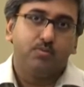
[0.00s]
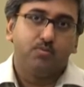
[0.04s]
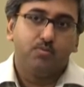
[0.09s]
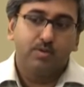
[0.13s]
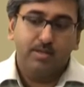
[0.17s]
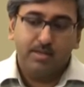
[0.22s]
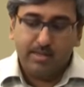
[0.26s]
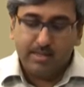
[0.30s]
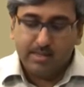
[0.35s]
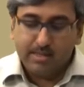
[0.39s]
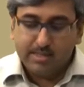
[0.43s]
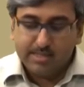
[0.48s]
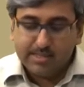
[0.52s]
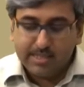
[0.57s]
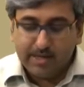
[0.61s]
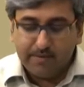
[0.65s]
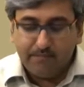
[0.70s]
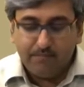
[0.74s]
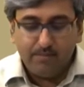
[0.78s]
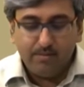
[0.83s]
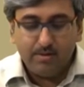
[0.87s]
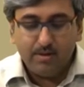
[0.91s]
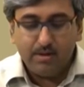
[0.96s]
with
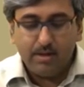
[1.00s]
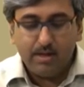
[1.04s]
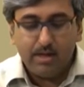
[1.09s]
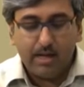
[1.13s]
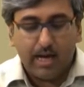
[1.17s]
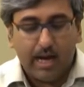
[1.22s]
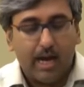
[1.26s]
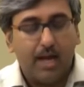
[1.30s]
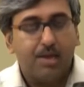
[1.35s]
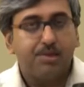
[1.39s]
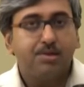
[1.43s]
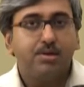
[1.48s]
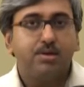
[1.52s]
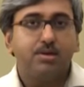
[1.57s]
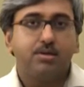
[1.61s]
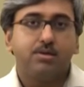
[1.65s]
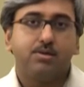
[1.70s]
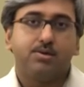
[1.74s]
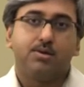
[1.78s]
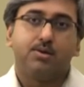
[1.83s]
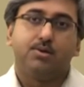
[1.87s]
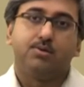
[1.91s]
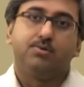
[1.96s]
several
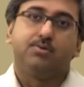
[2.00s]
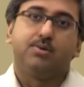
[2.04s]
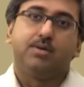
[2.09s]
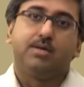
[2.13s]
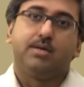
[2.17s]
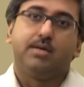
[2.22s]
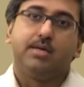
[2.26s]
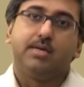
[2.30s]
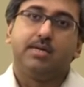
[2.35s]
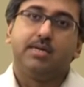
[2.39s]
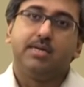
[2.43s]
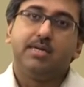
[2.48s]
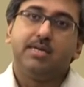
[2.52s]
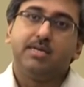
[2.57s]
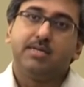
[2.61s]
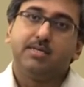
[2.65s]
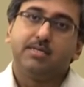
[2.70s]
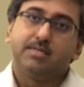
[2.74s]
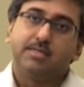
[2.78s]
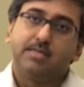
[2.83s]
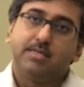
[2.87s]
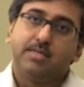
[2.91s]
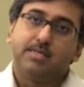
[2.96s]
other colonial
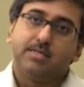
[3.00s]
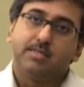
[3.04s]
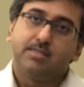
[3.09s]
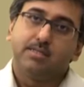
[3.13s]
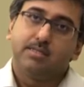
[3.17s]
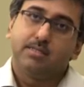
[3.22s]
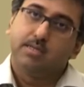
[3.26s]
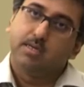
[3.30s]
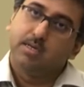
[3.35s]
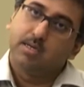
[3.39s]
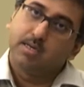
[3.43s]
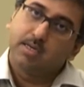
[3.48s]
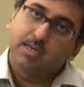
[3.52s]
legacies